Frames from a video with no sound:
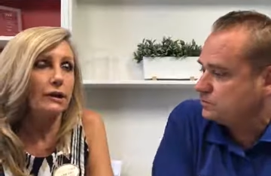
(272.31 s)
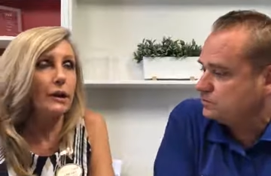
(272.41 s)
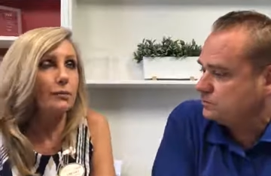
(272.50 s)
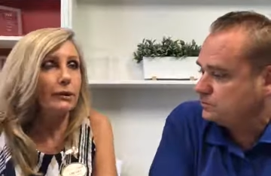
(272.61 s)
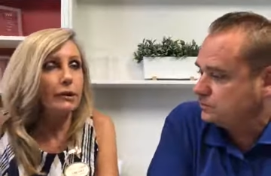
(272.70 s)

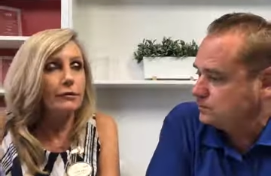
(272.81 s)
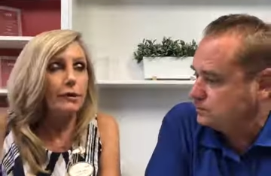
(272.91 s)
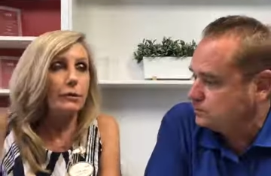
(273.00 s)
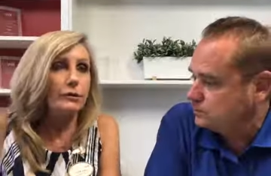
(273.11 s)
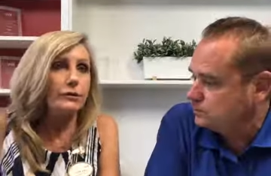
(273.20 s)
Speaker 1: I, I, believe
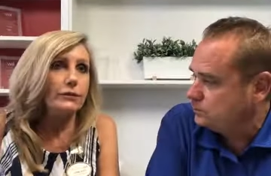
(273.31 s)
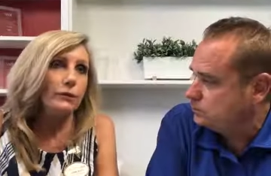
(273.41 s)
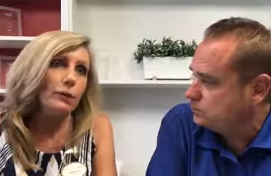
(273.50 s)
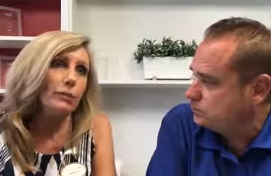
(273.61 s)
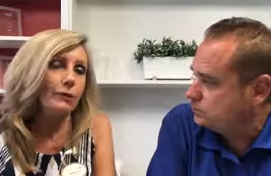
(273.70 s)
it was
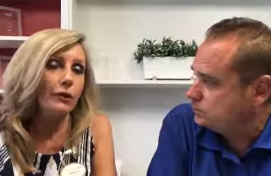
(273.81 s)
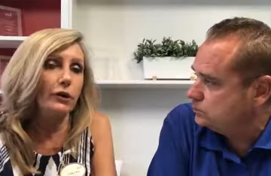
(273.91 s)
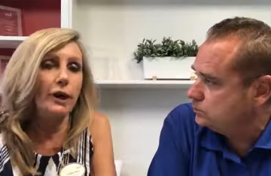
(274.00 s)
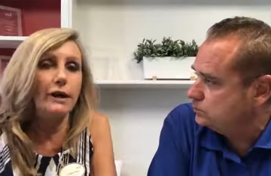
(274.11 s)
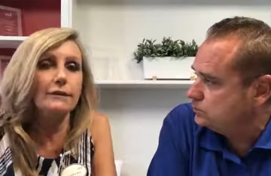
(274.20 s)
the week before
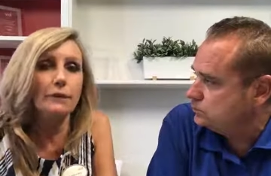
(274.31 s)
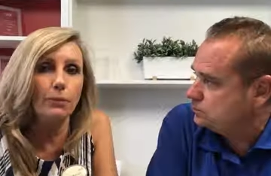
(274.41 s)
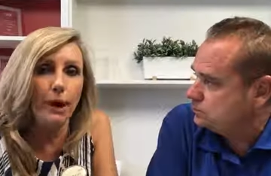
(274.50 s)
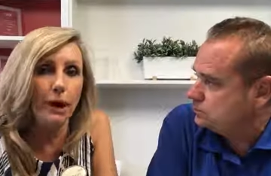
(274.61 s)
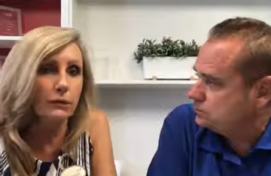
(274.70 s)
last,
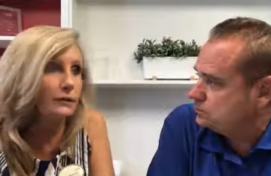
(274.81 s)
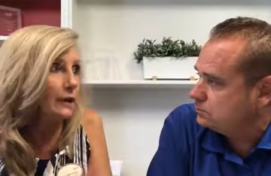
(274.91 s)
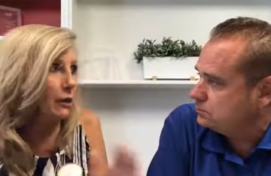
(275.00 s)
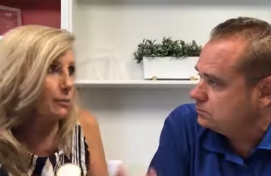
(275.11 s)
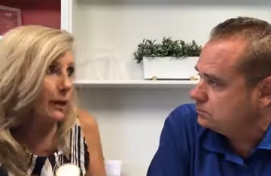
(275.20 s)
about
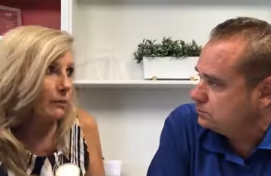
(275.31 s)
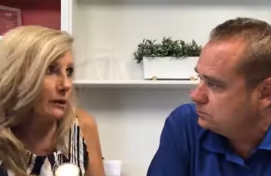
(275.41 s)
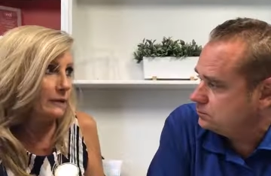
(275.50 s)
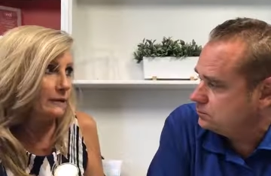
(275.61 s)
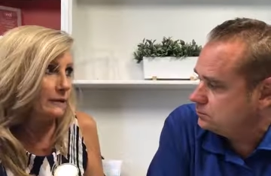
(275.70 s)
down
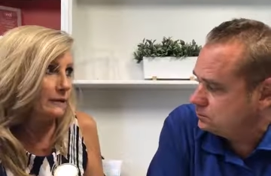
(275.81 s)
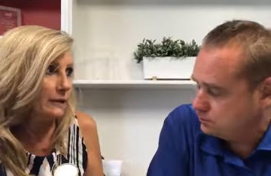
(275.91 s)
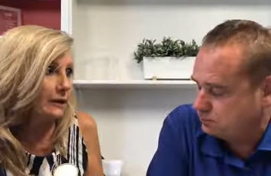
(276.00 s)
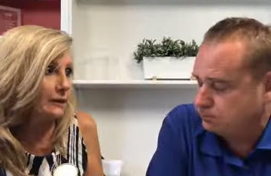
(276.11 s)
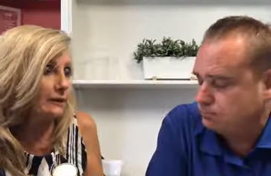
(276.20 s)
payment
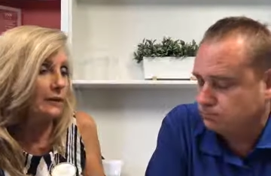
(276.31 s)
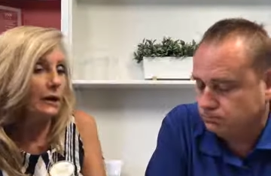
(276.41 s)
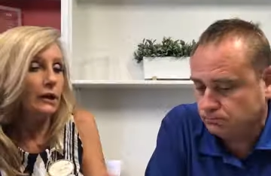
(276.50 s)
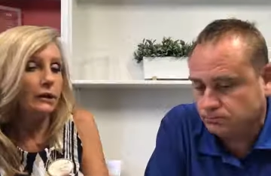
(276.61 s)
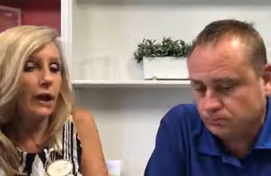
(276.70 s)
assistance. Mm -hmm.